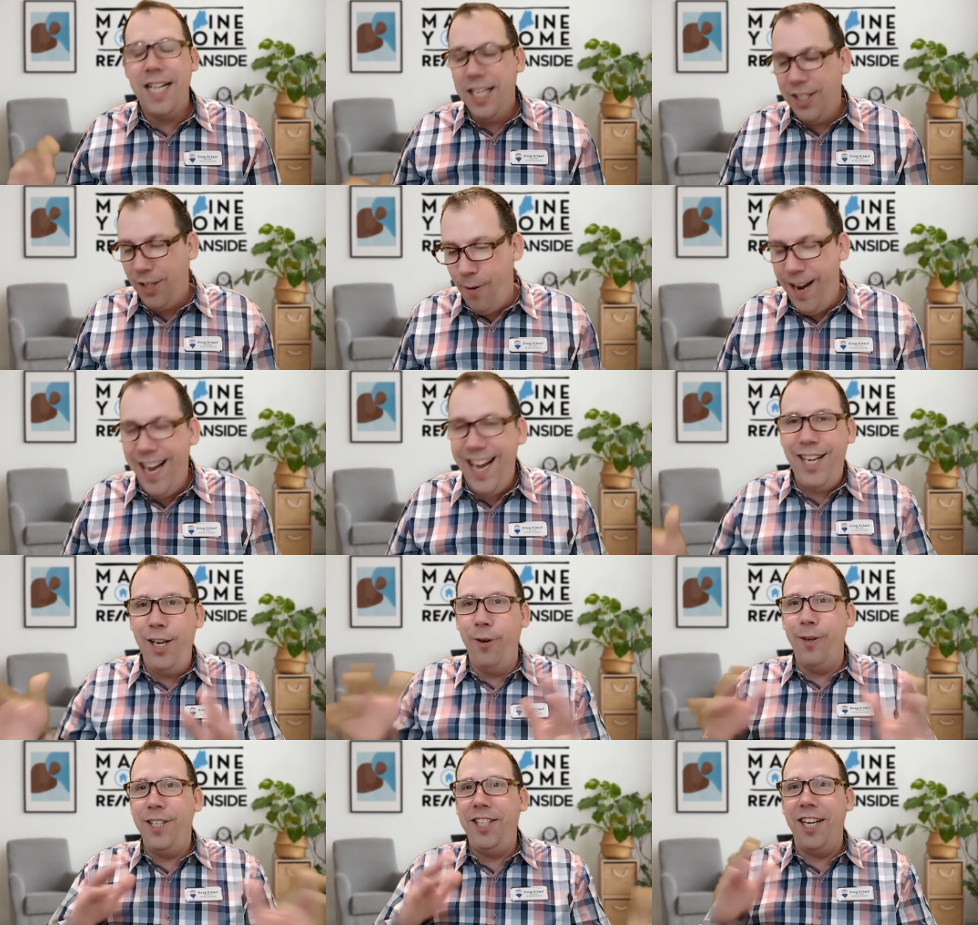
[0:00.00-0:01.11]
So we had
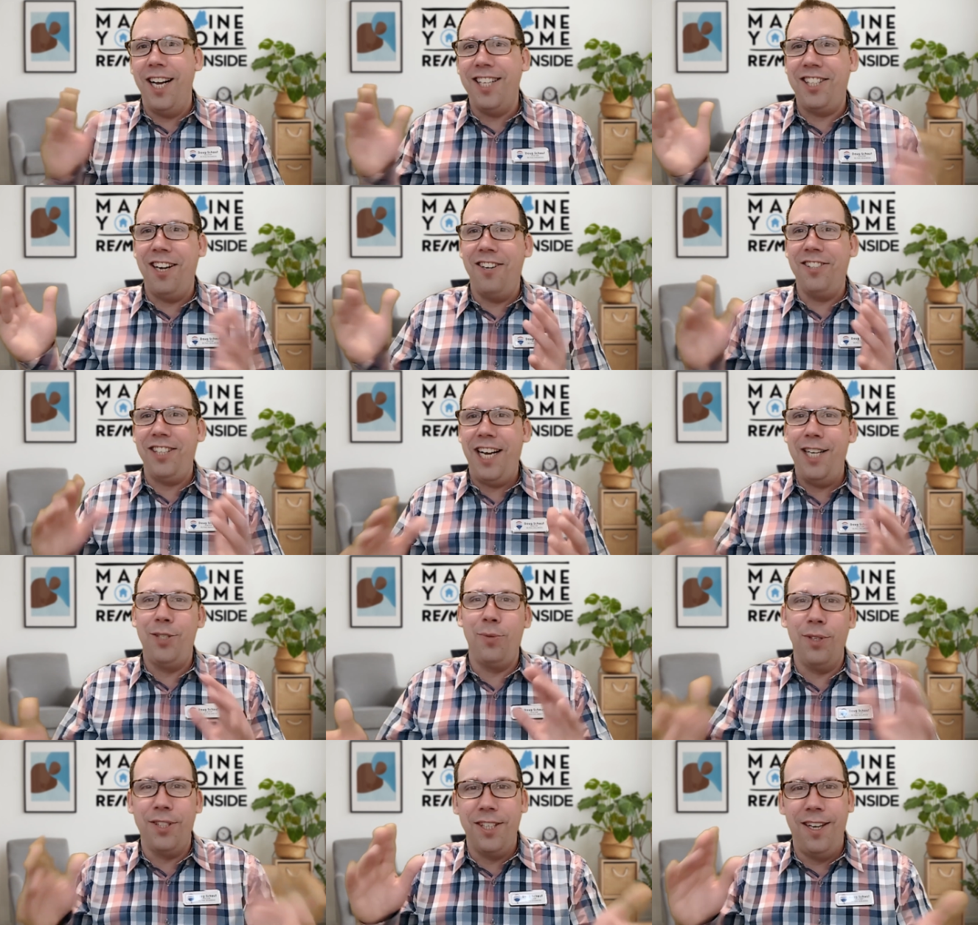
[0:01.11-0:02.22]
to adjust our
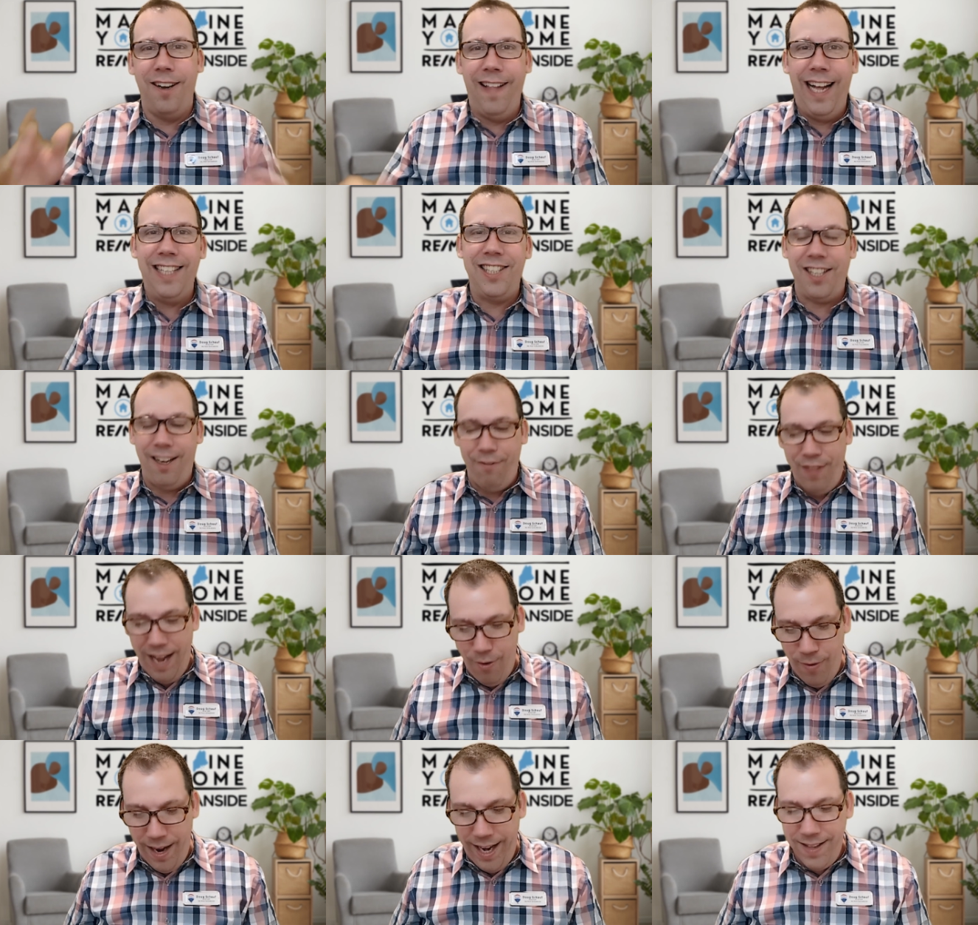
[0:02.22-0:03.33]
schedules and all that stuff that
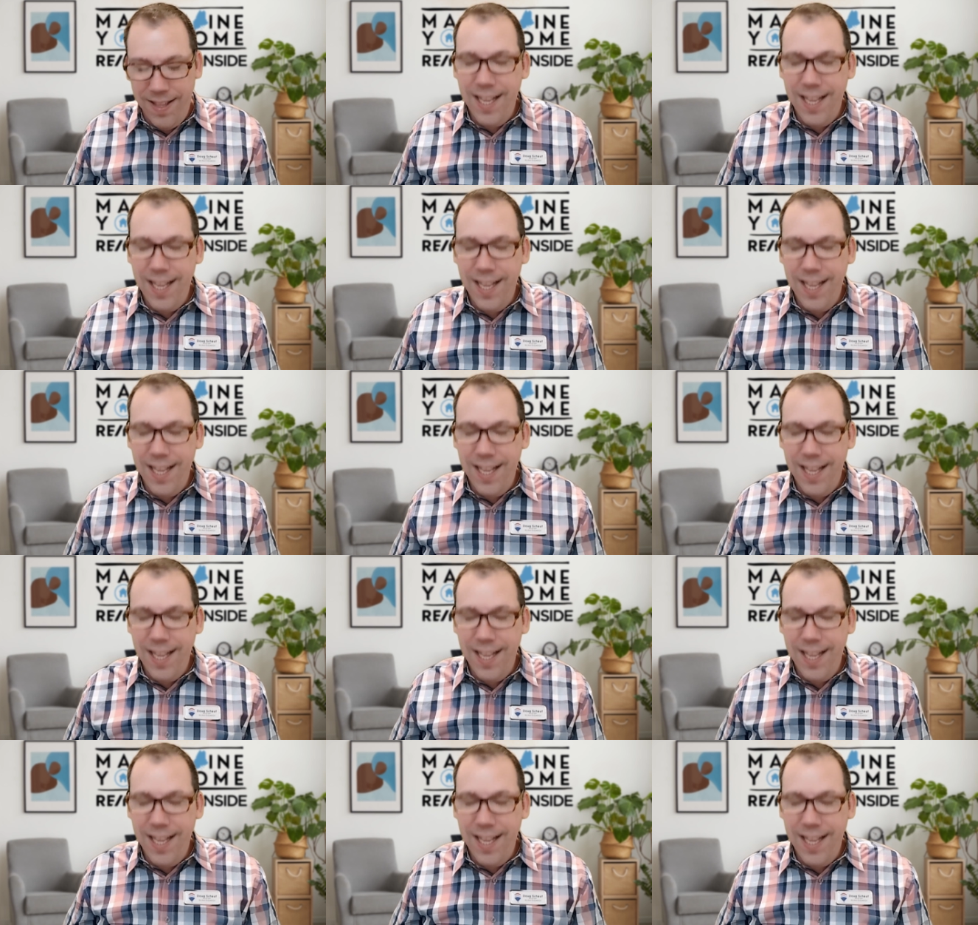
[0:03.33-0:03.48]
way.